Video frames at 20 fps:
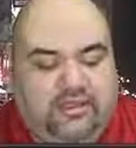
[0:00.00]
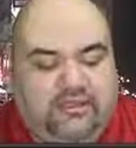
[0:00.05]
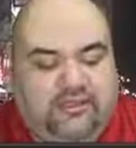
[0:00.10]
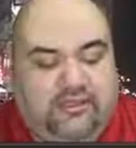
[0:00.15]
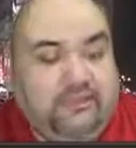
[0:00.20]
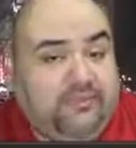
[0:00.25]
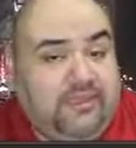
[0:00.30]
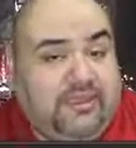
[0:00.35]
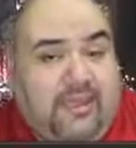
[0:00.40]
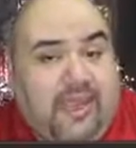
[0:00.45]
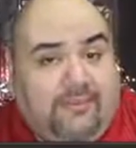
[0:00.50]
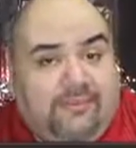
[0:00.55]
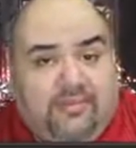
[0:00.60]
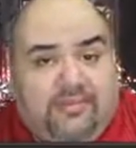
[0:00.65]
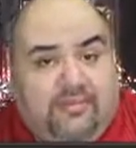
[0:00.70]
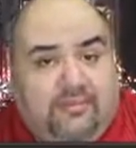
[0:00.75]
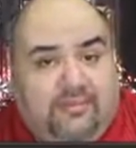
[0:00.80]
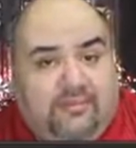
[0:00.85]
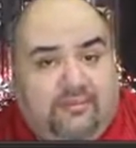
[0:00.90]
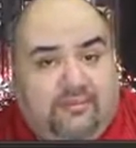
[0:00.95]
something
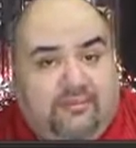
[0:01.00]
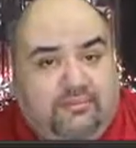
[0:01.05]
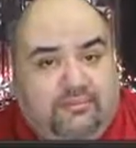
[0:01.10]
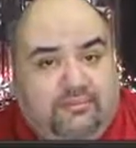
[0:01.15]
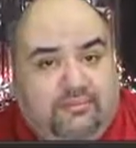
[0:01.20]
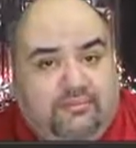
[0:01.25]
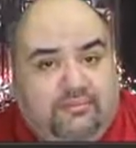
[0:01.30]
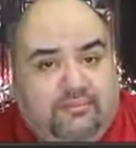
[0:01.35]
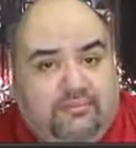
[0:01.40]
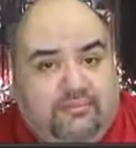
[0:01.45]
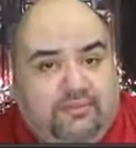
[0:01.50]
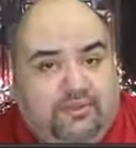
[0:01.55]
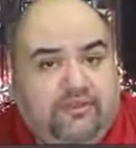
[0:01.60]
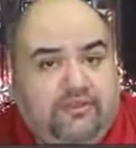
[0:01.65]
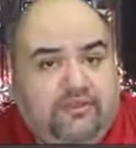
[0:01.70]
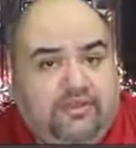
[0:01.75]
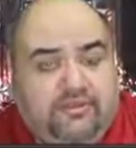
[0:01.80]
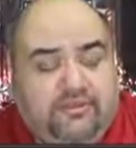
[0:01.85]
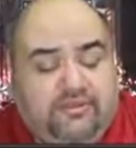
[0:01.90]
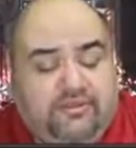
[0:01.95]
happens to him pretty
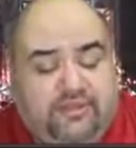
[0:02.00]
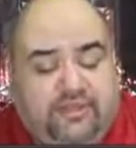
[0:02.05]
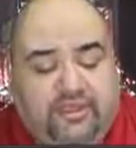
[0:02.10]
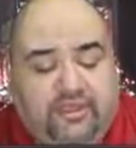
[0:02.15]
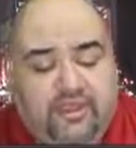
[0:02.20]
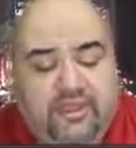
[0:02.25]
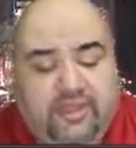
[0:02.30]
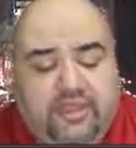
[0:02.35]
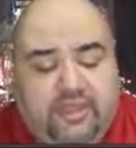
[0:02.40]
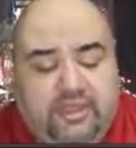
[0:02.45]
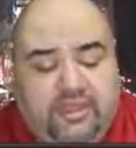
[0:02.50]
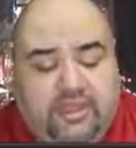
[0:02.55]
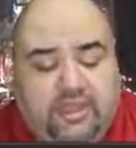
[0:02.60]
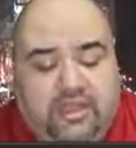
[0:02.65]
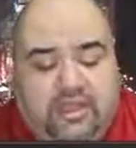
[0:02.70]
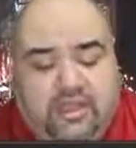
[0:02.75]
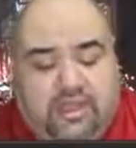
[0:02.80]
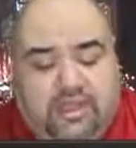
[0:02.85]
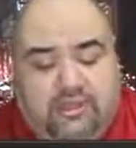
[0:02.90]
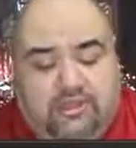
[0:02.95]
seriously.
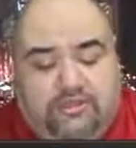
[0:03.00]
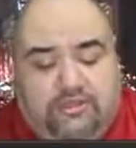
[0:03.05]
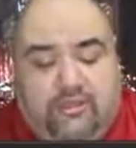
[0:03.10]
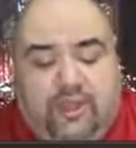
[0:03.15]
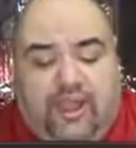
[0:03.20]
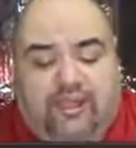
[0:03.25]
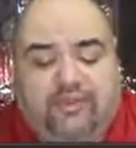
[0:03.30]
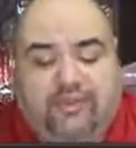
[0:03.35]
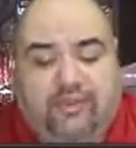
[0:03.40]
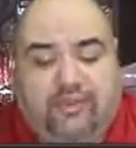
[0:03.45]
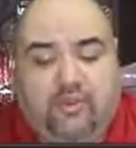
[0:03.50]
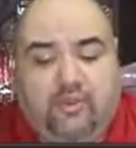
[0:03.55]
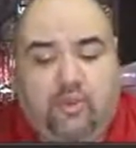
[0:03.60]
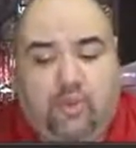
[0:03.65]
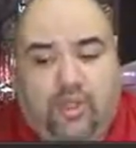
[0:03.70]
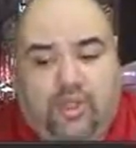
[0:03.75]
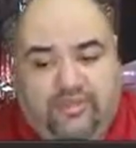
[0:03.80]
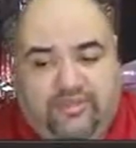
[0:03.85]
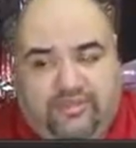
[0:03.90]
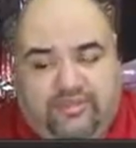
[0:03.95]
So I think
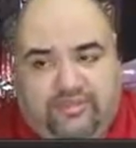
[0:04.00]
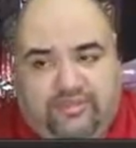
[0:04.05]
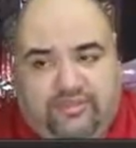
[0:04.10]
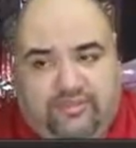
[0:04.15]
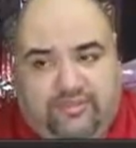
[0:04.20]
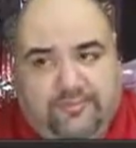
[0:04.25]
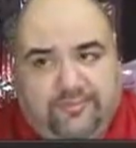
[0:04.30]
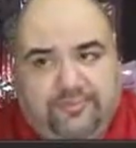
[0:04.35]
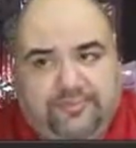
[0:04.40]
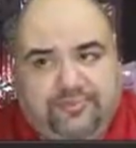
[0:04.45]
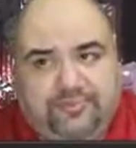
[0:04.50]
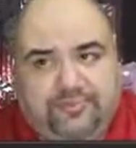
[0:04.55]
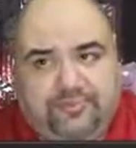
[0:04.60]
once